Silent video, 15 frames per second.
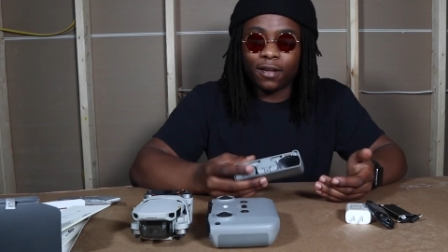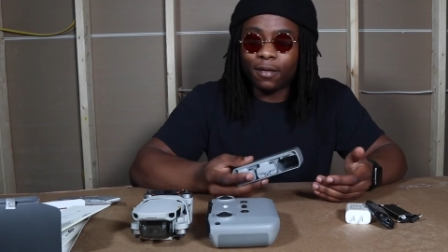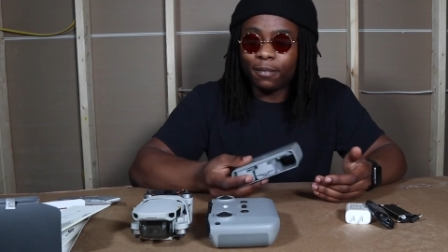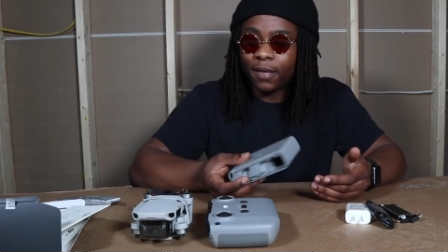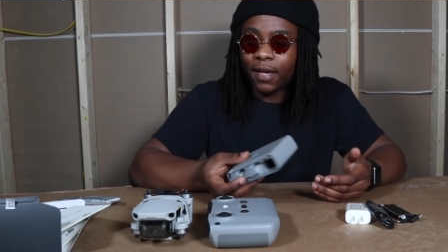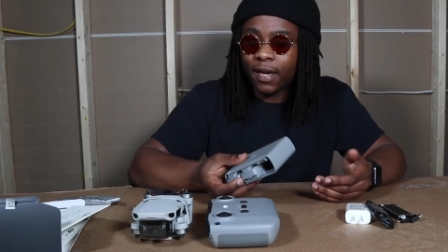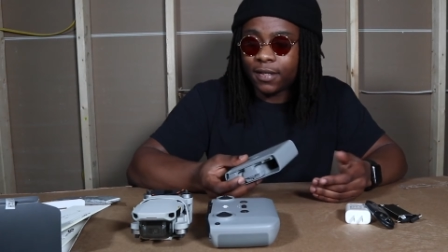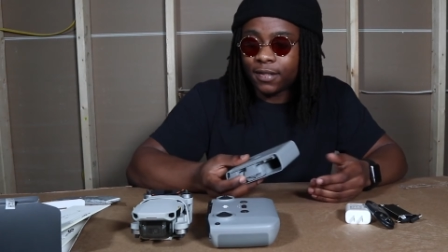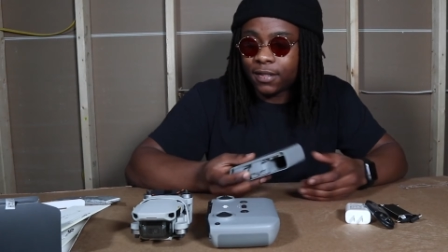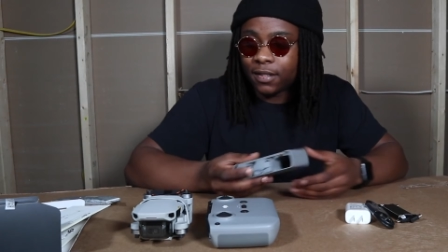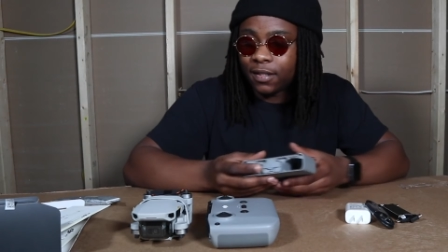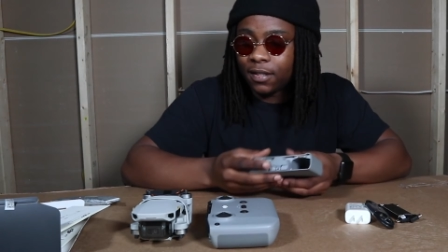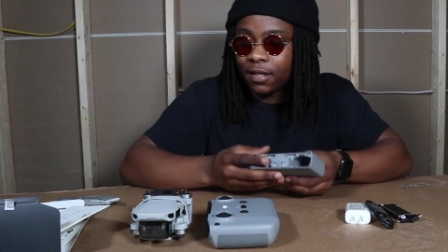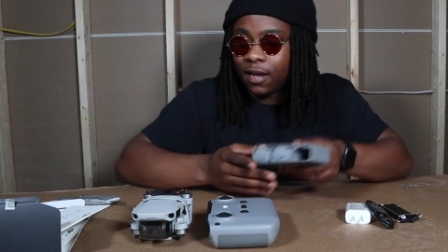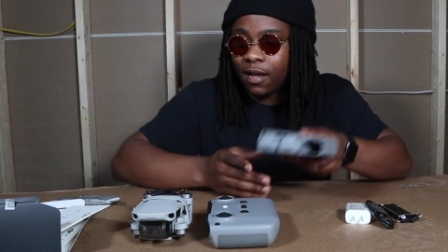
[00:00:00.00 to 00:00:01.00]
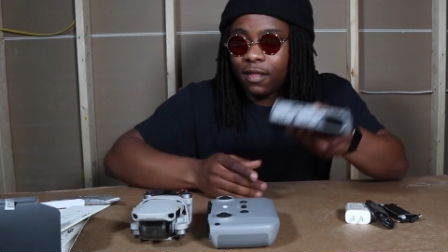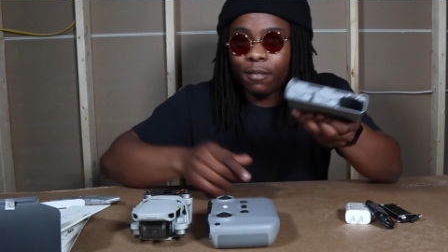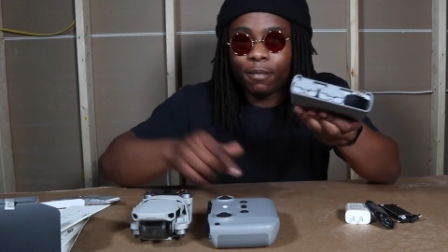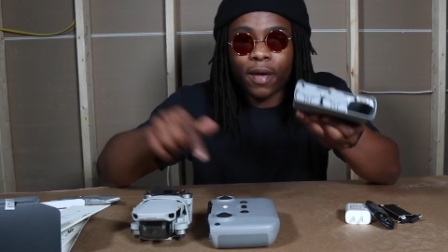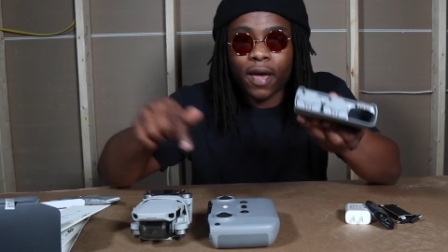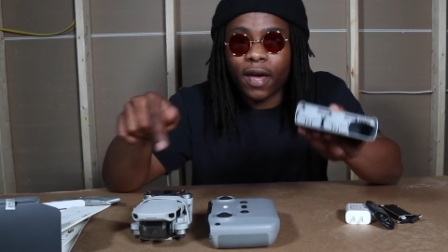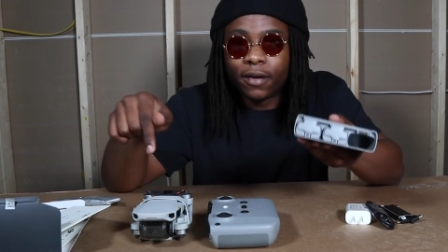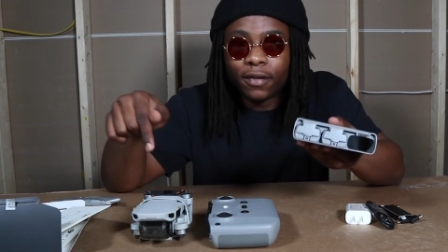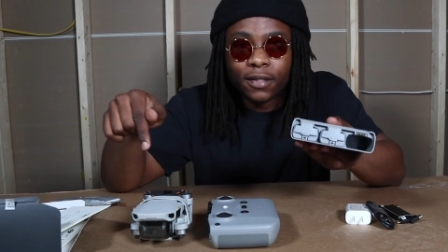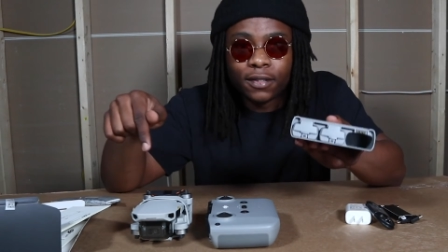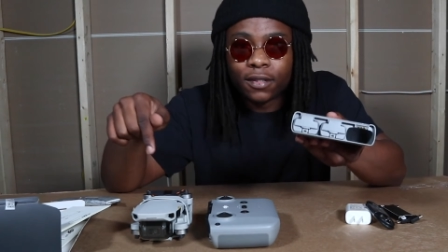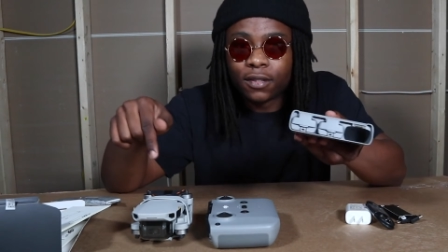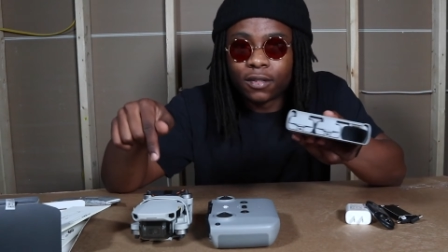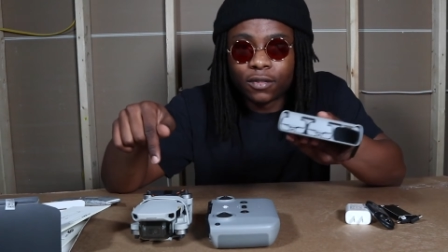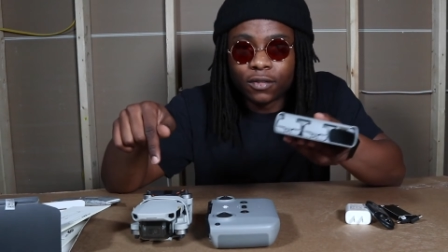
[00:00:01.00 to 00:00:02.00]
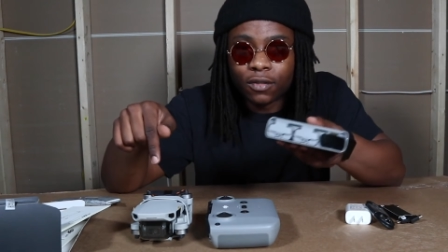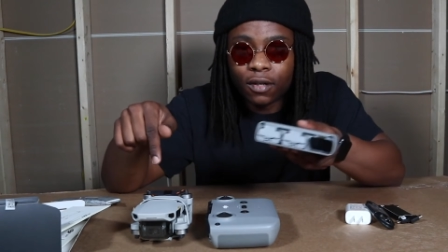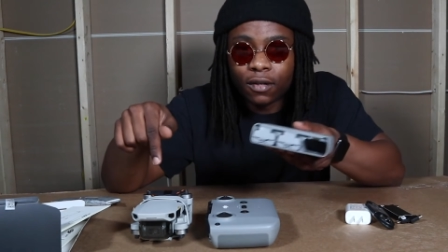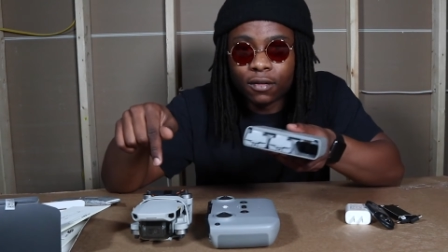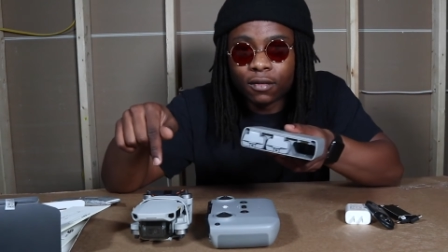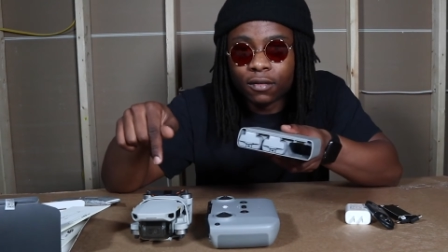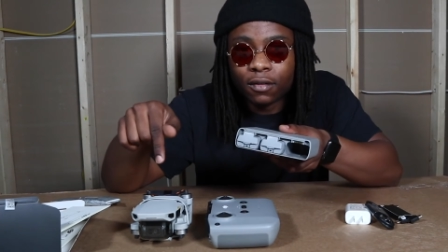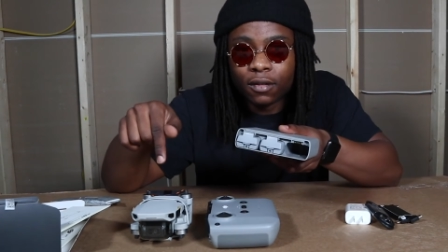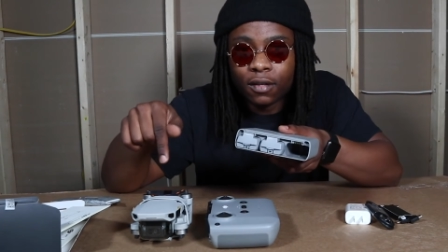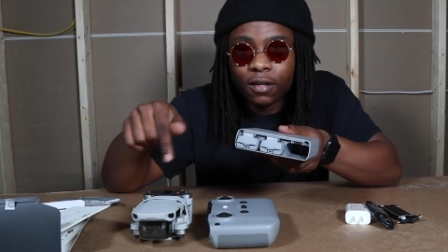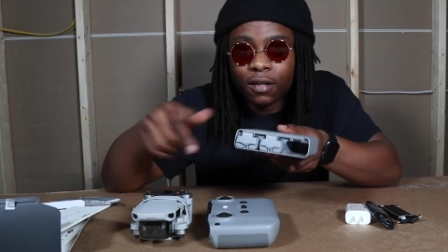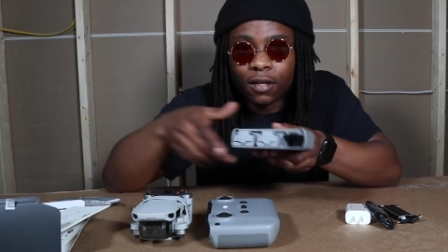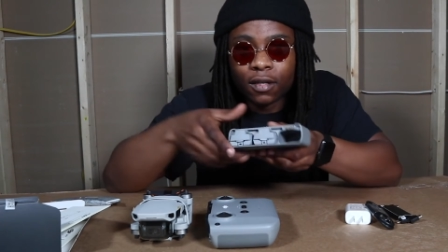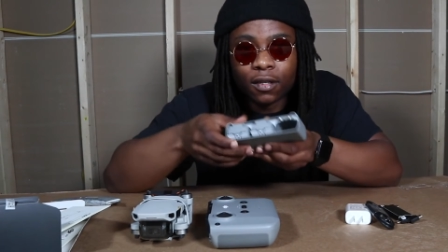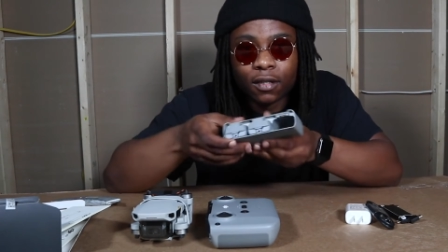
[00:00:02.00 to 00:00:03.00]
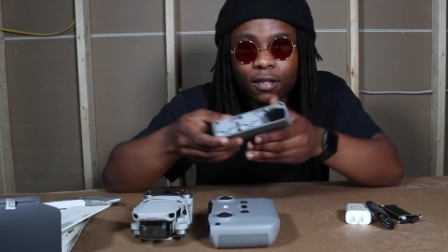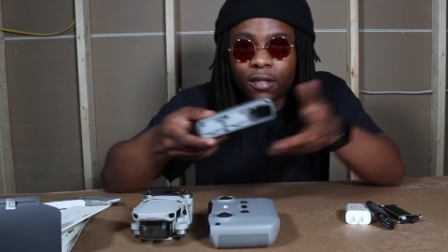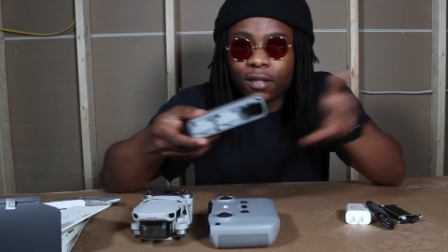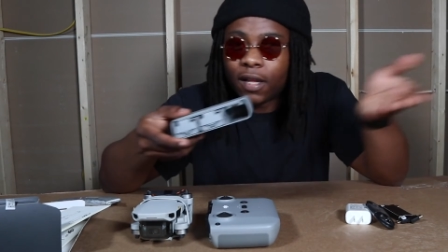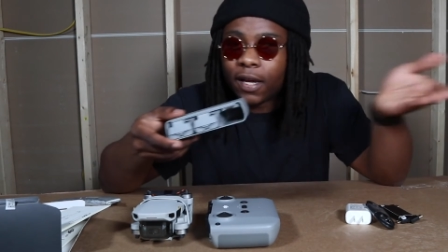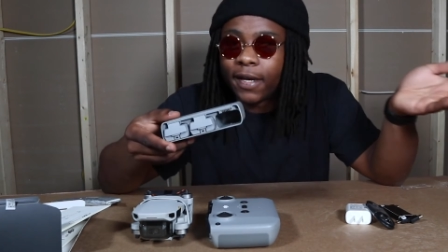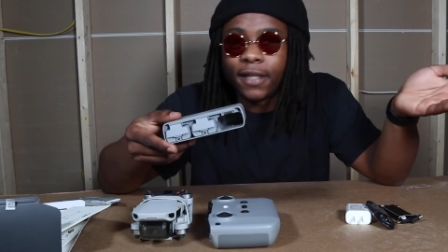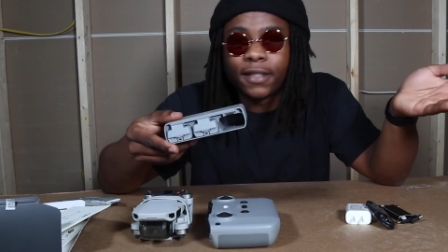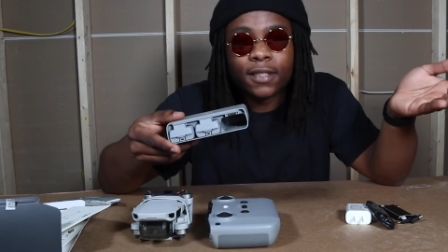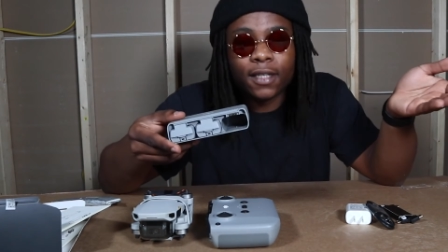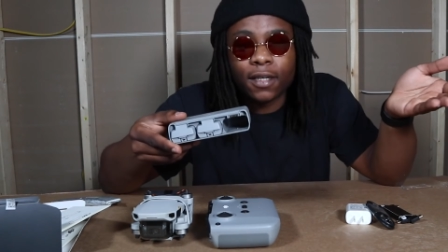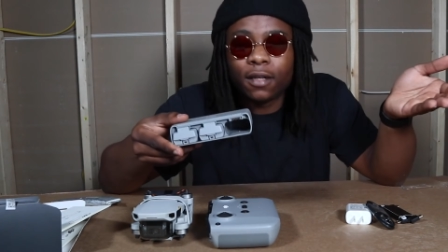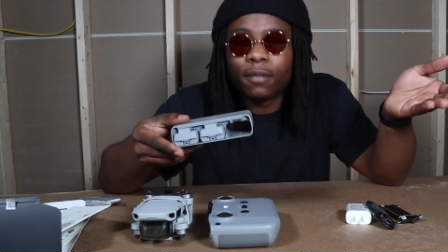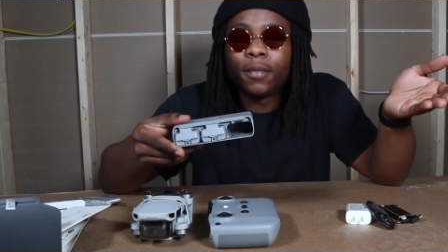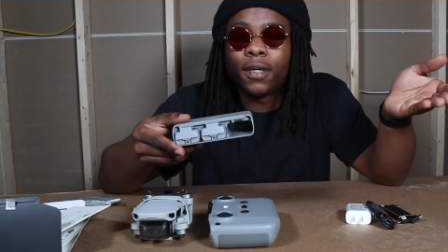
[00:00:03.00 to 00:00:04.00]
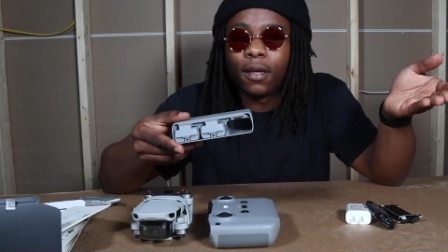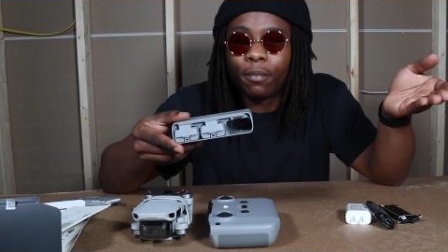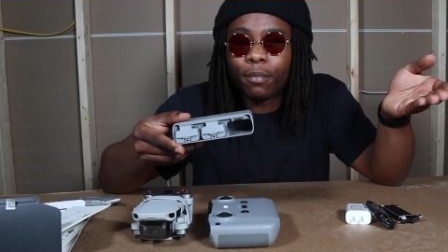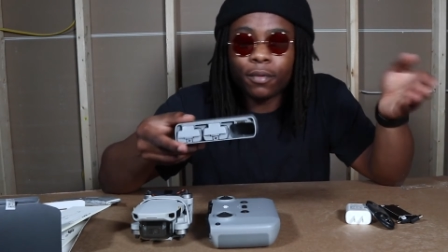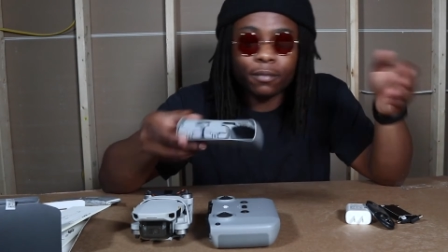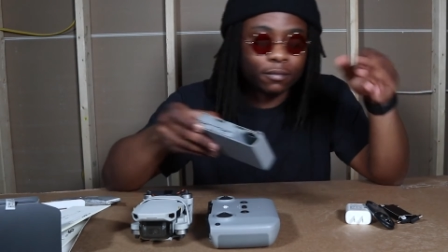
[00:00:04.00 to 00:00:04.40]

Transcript: I'm guessing the other battery's in the drone. It look like they skeeted me up.